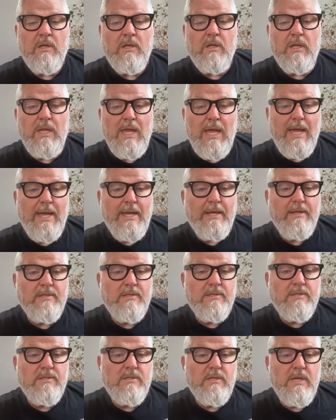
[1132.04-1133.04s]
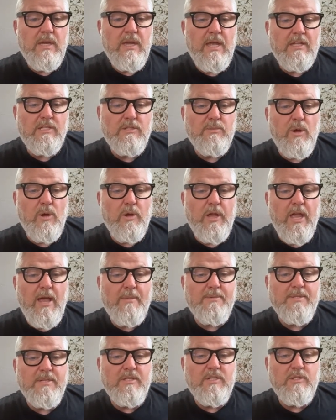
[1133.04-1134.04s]
lines had small
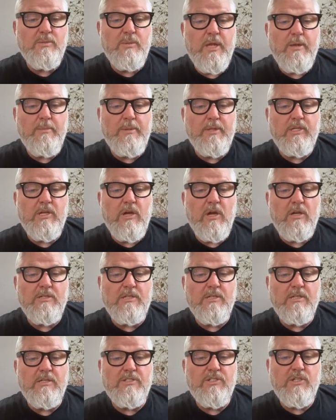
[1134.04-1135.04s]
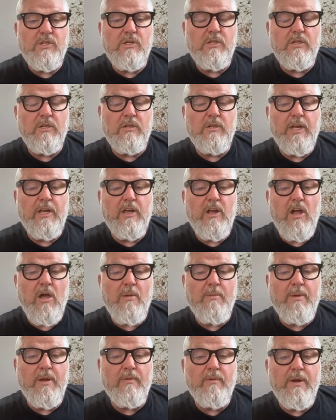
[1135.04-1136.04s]
gaps in display, but the content is clearly
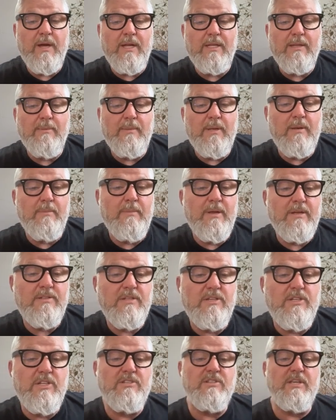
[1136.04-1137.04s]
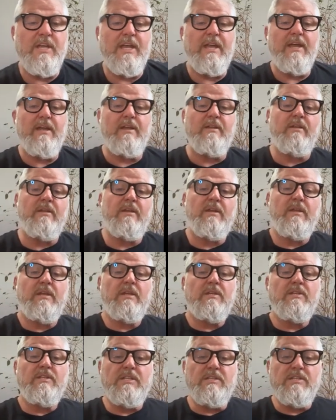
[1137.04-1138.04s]
comment rate limited messages and
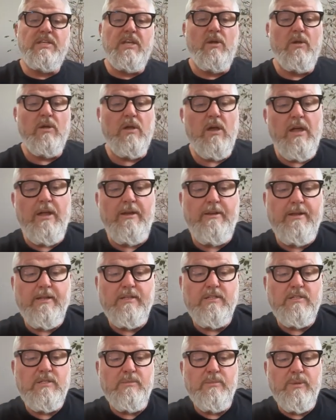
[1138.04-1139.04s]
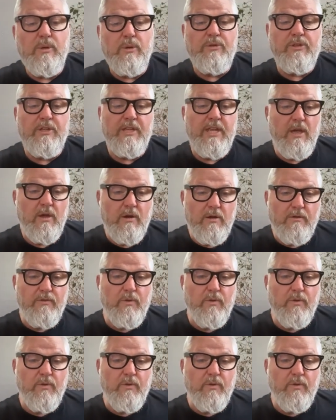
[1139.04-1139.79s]
TTL guidance, both accounted